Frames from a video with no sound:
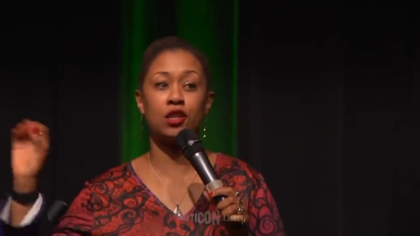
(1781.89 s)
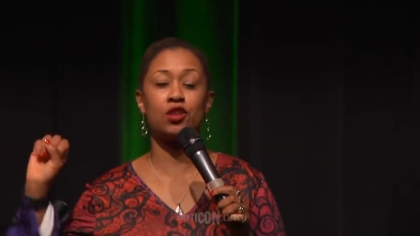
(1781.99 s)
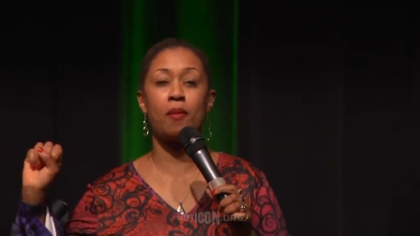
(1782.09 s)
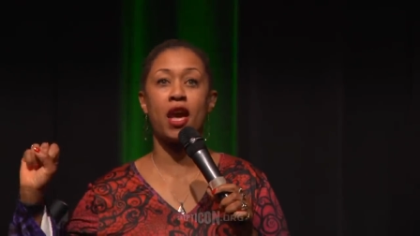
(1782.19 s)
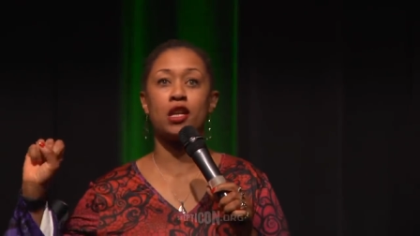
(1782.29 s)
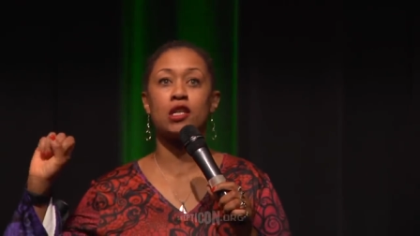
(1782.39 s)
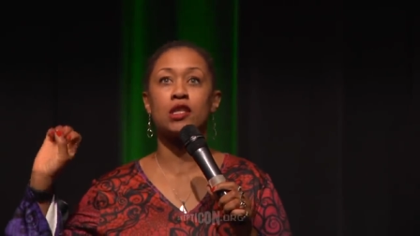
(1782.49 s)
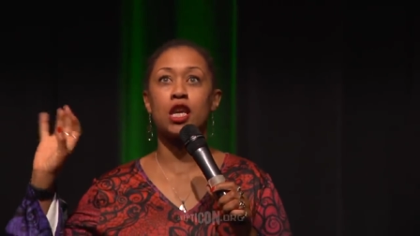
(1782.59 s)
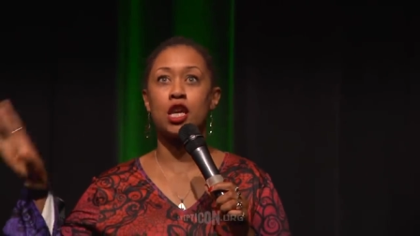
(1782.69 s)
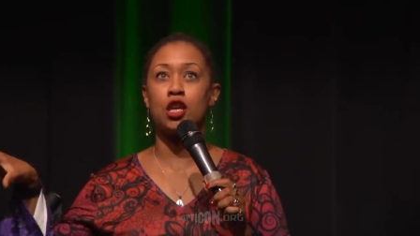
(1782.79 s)
Here's how bad it
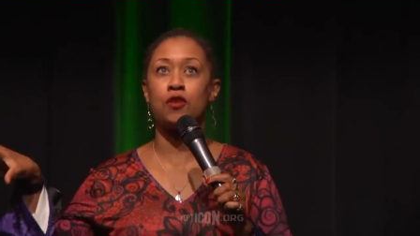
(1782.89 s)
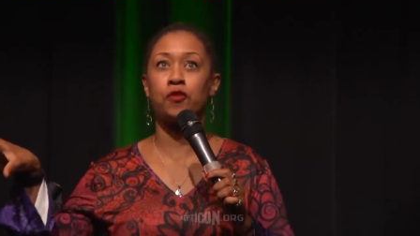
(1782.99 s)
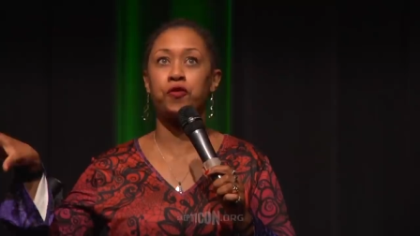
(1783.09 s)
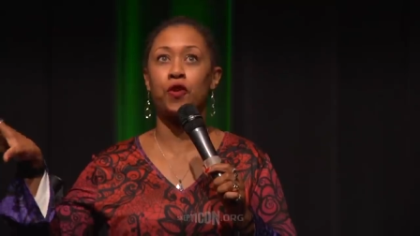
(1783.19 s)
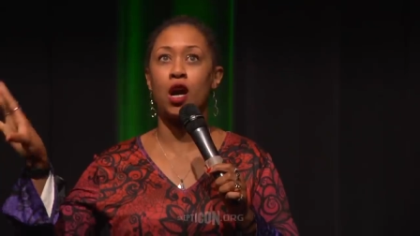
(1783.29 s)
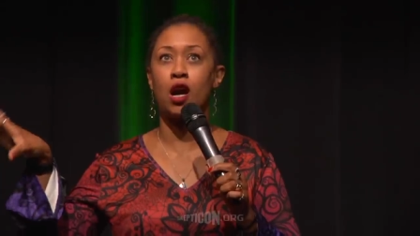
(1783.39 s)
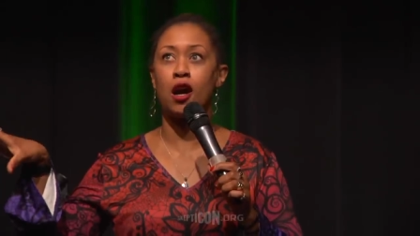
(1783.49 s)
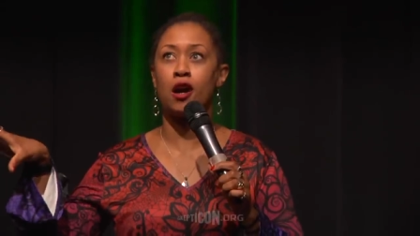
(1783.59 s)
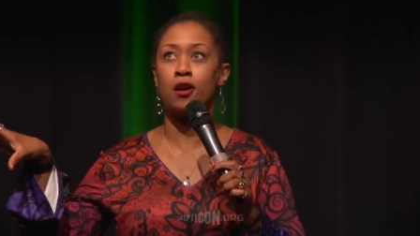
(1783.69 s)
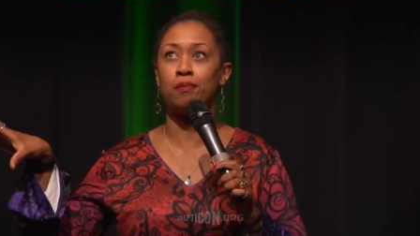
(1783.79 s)
is. If
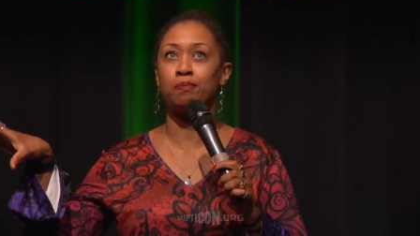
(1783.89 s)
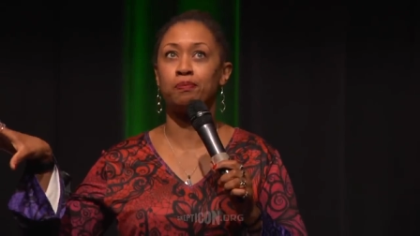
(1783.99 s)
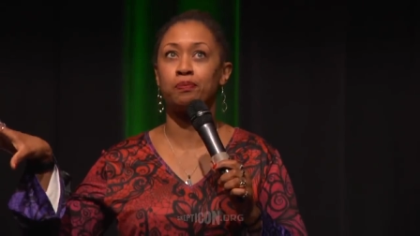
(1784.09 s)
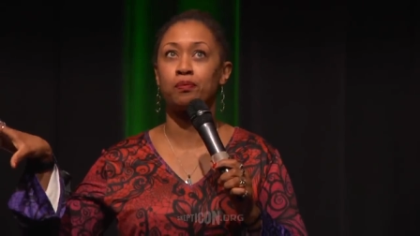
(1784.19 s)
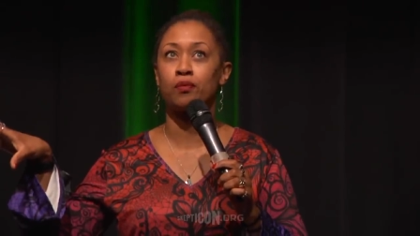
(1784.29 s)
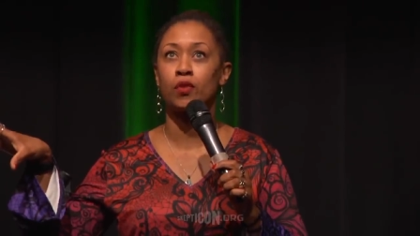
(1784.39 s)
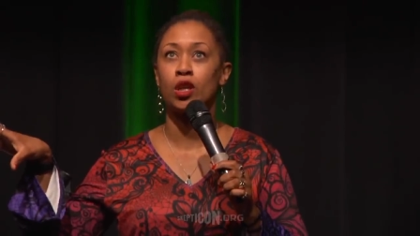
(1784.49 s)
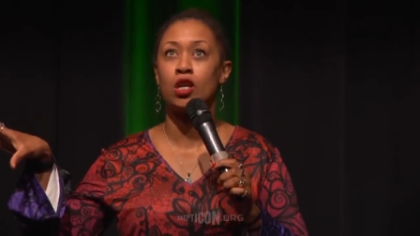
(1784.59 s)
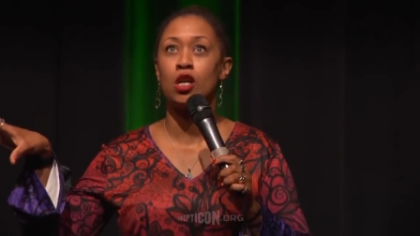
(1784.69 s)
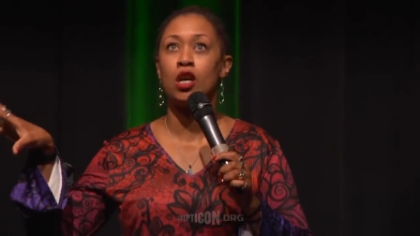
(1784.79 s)
um,
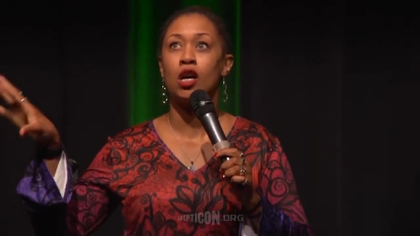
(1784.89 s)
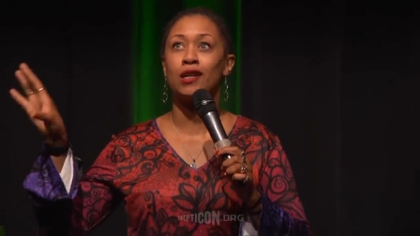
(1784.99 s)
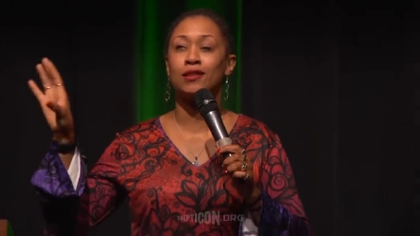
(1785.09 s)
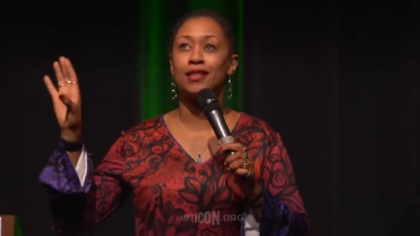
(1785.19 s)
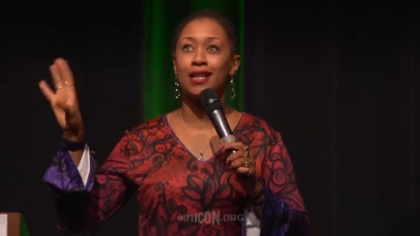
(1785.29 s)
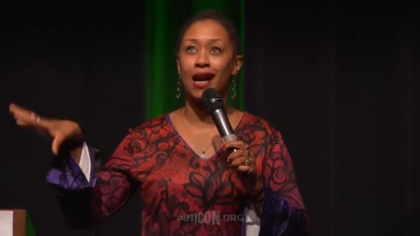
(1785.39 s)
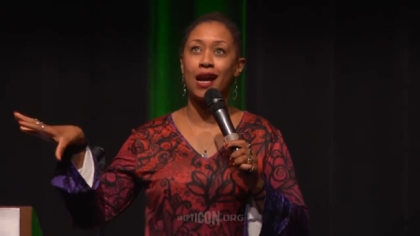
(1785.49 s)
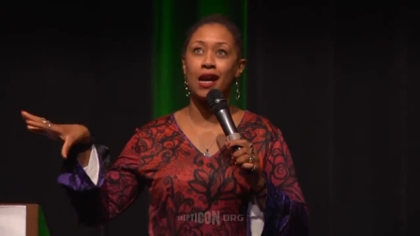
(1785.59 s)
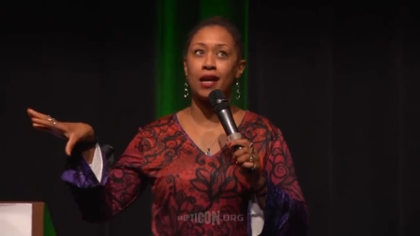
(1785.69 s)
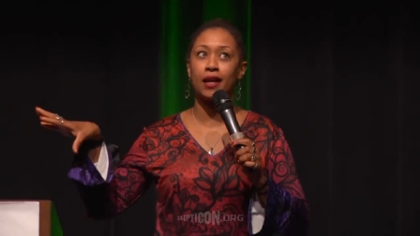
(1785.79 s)
a
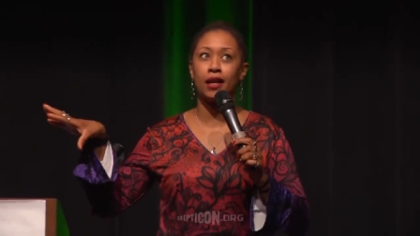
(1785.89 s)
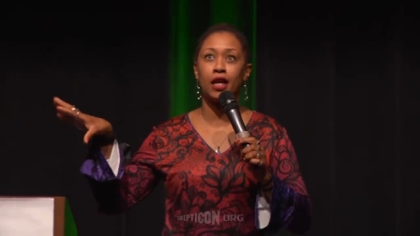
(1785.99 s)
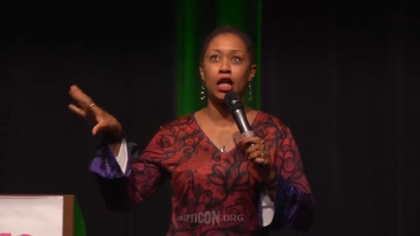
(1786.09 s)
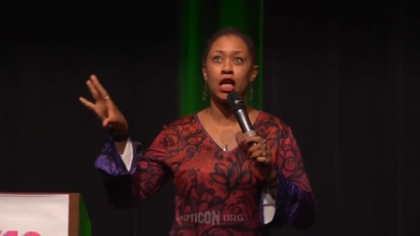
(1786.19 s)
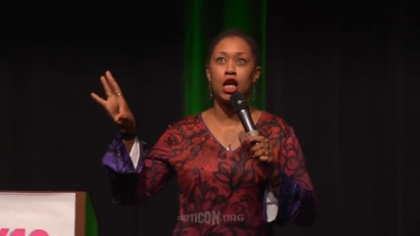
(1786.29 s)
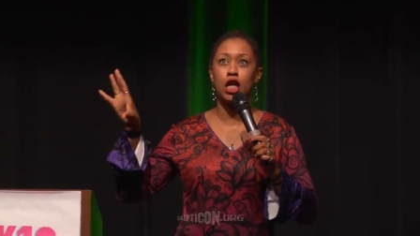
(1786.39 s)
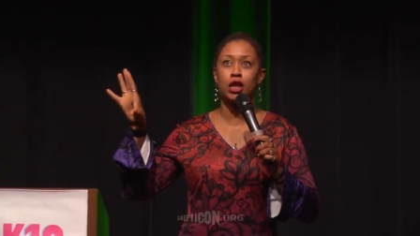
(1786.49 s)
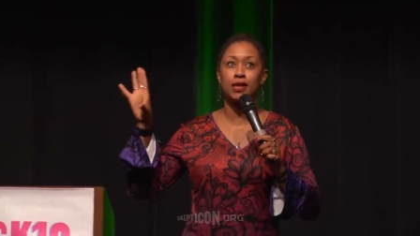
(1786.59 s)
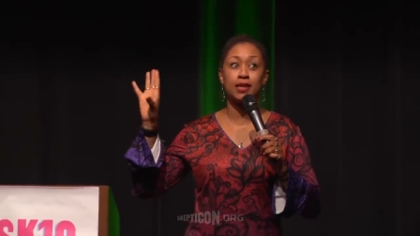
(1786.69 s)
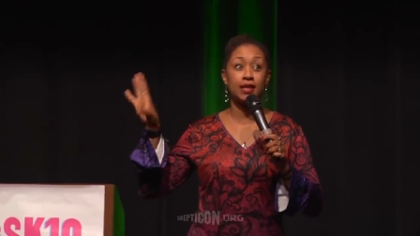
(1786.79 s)
guy
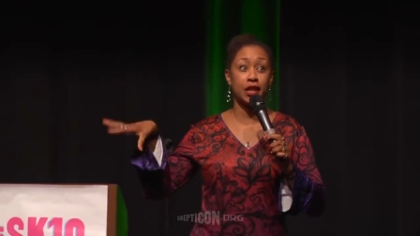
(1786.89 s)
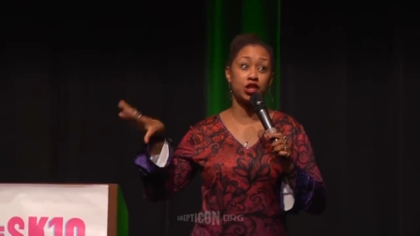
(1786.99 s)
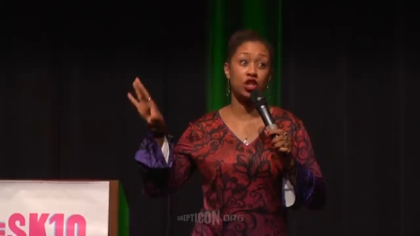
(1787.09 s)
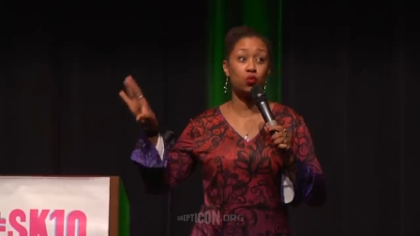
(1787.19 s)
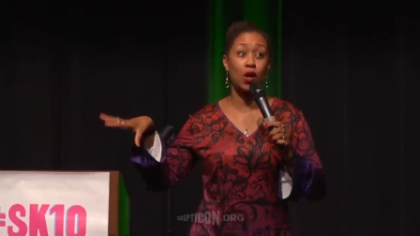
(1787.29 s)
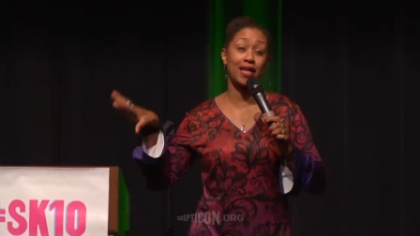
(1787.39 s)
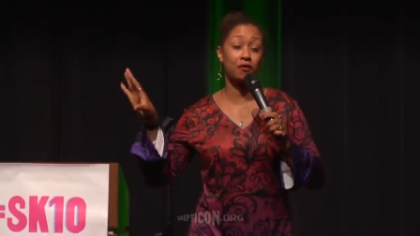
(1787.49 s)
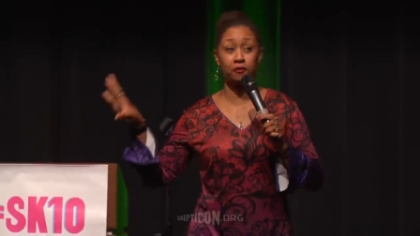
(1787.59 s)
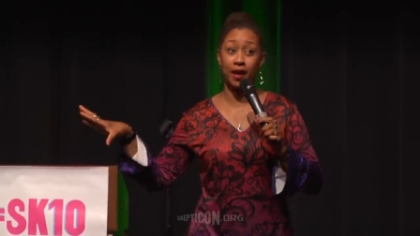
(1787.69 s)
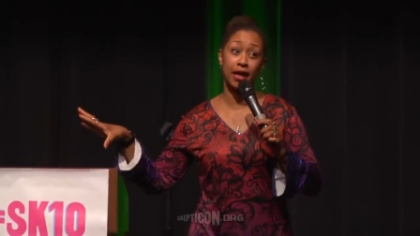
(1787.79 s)
in a sketchy
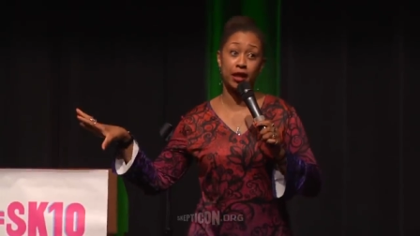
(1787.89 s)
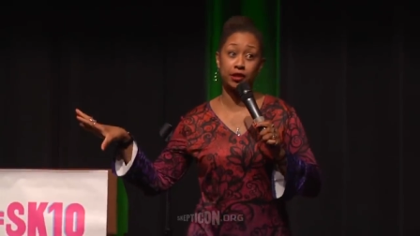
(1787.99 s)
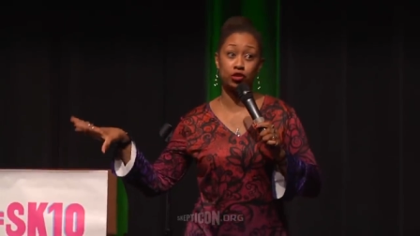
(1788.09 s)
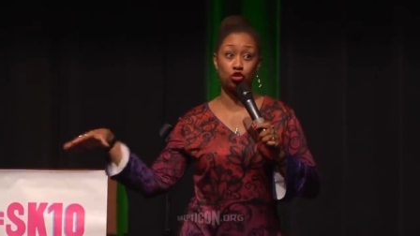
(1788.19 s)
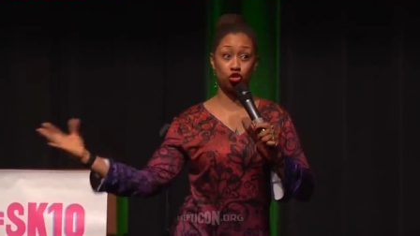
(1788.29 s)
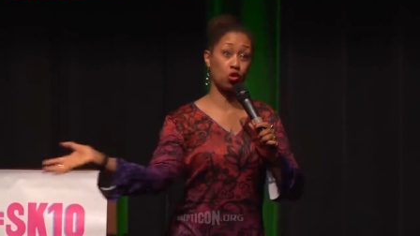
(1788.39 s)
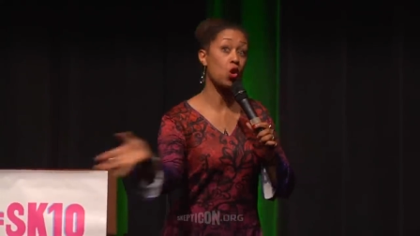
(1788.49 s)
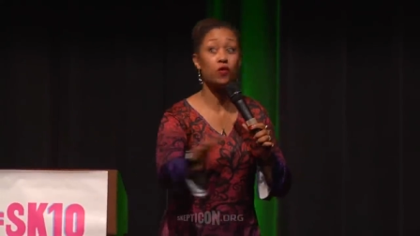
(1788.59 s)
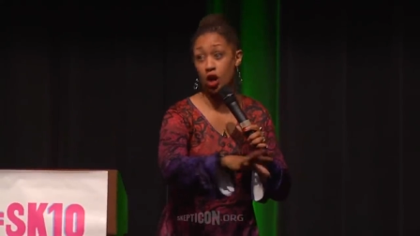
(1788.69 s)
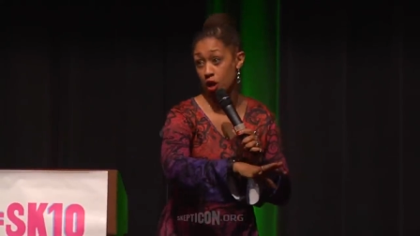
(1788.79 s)
white van
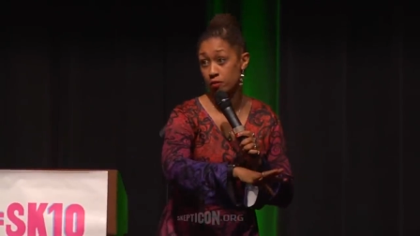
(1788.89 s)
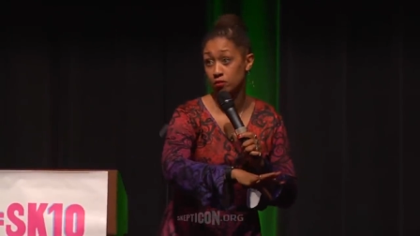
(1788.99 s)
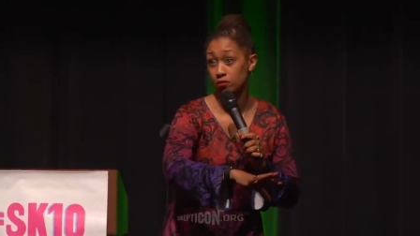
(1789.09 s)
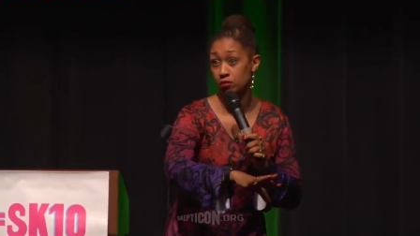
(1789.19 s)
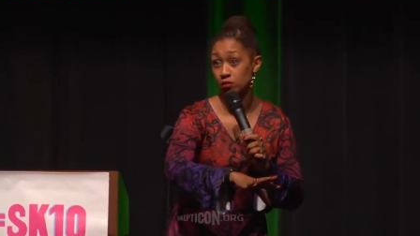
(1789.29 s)
drove up,